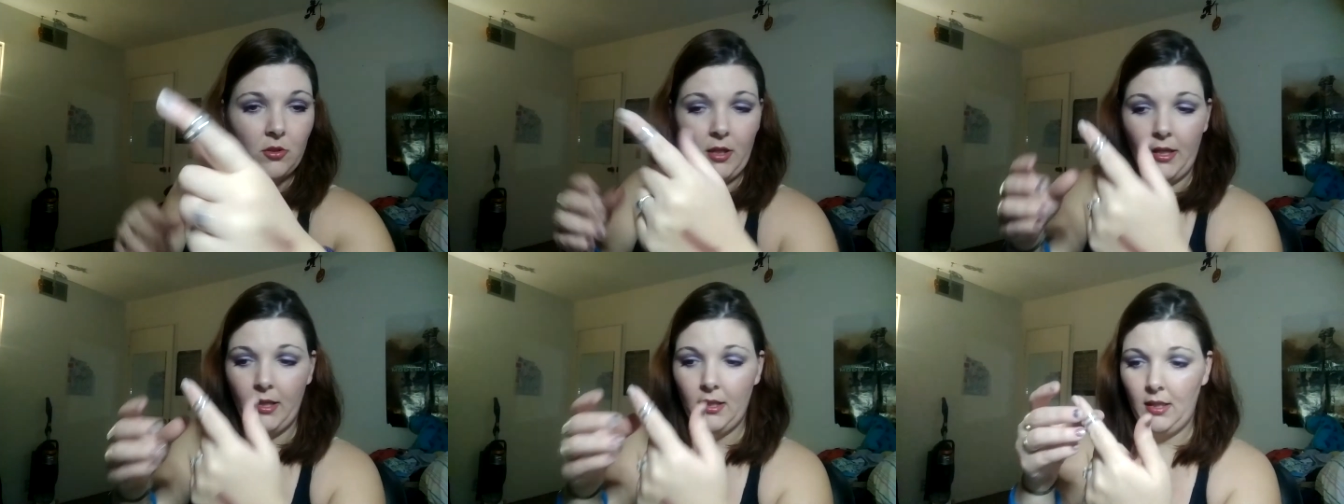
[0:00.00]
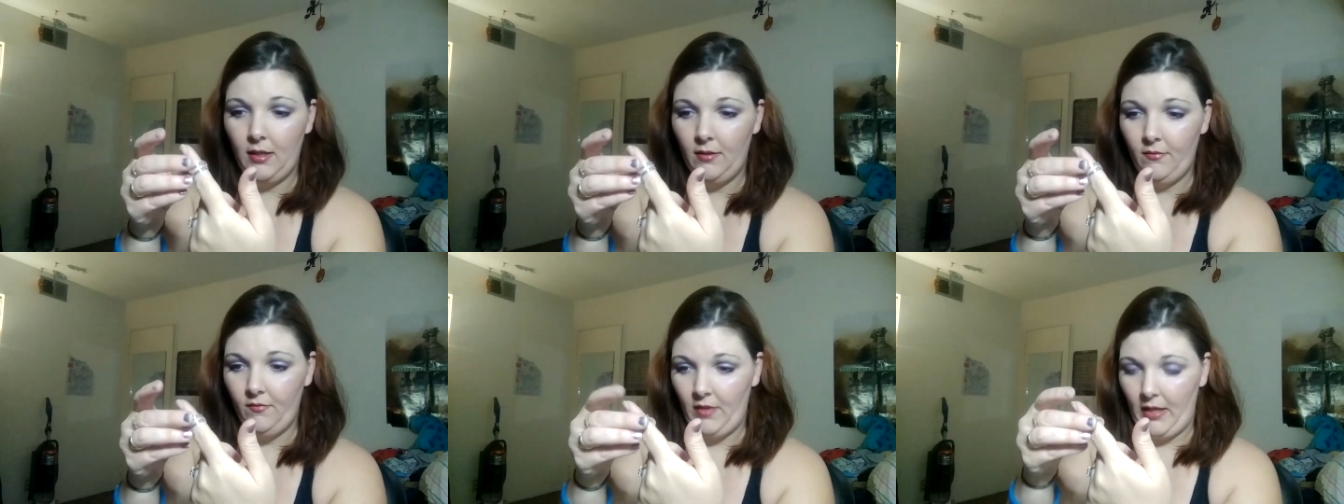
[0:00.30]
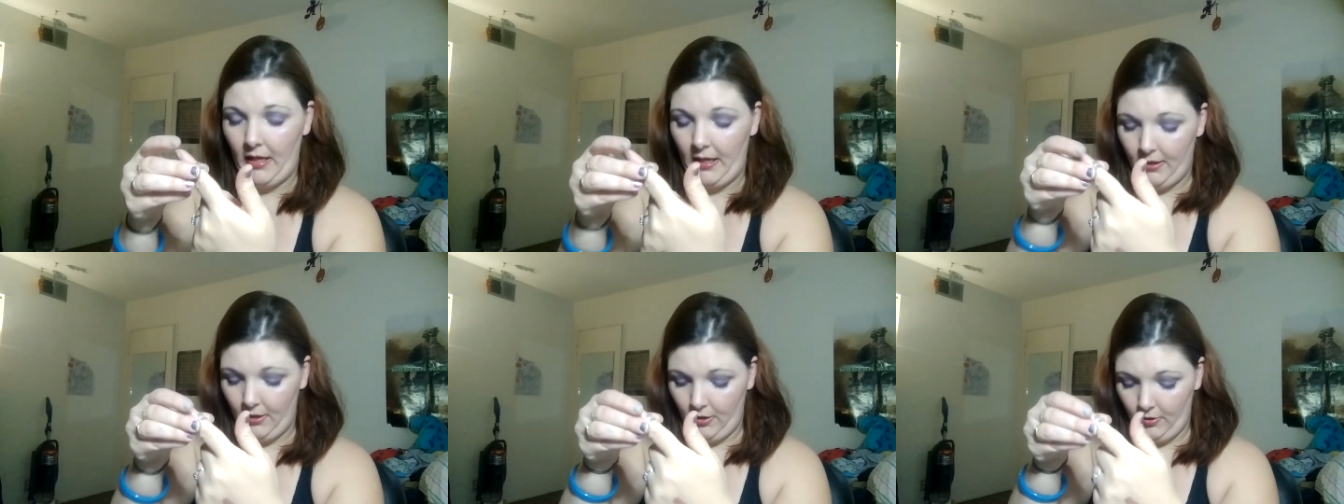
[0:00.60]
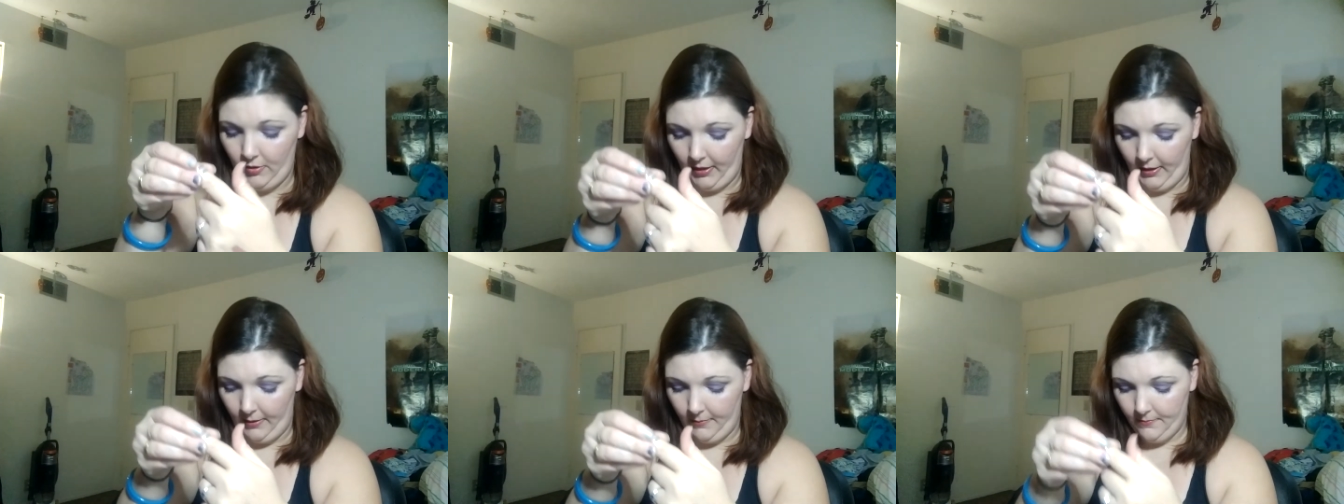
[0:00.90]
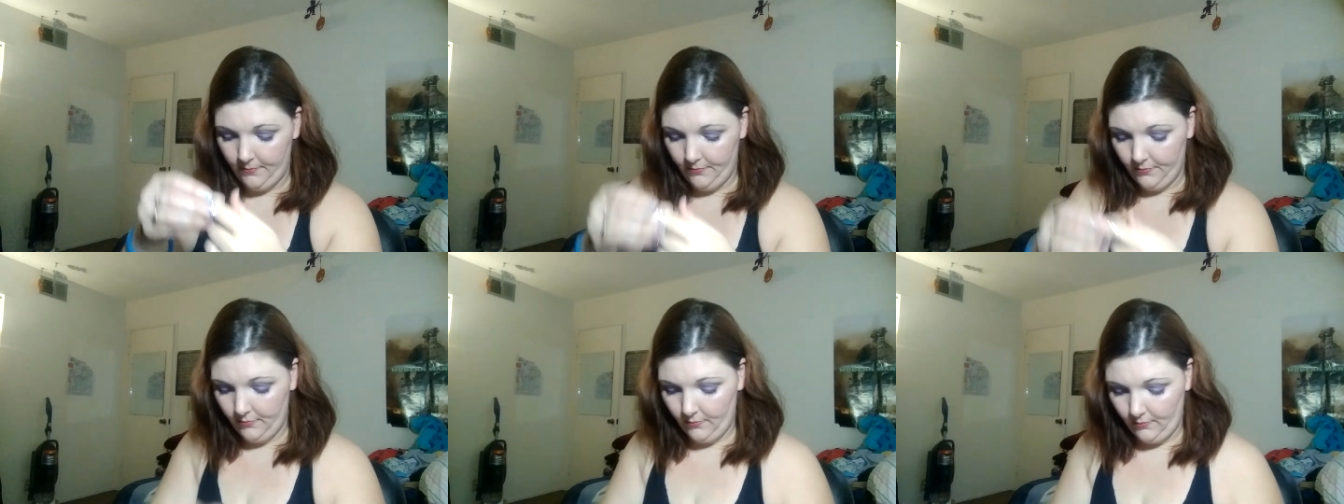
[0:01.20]
I love that. Okay.
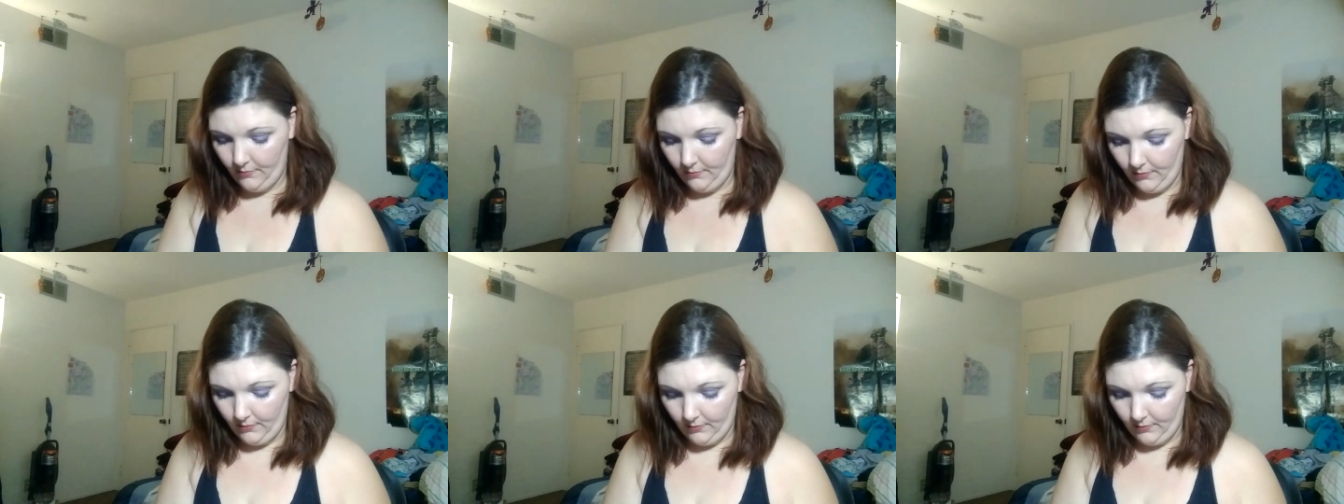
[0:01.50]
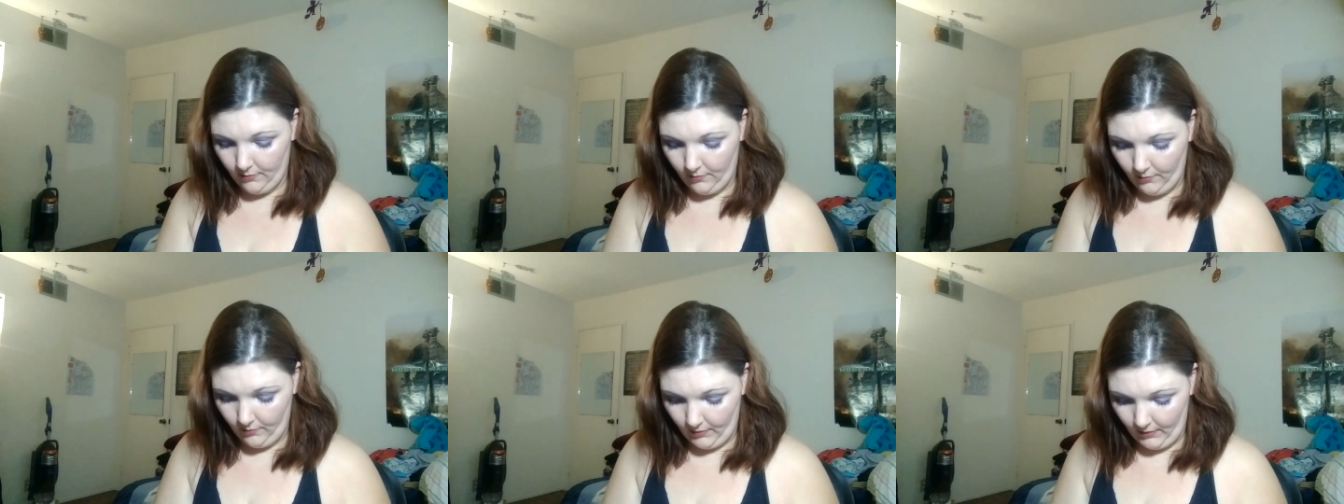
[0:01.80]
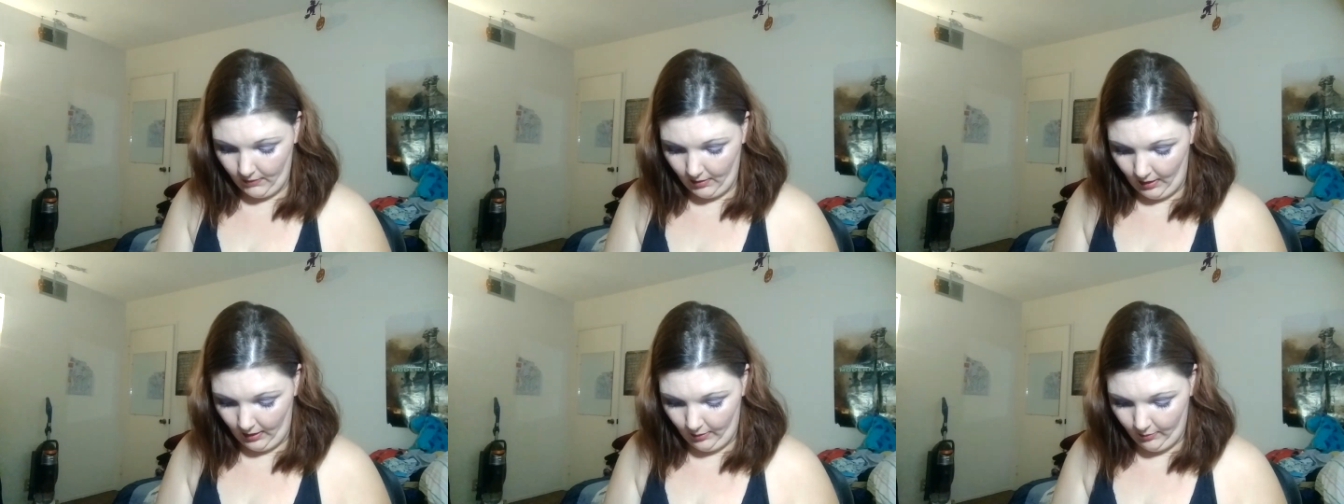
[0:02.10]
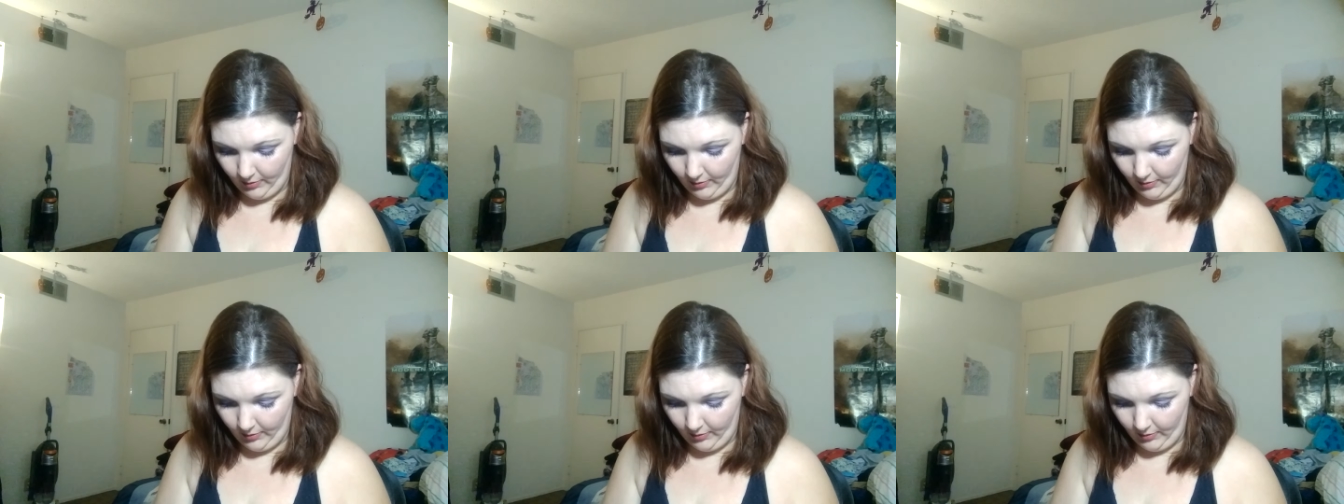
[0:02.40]
I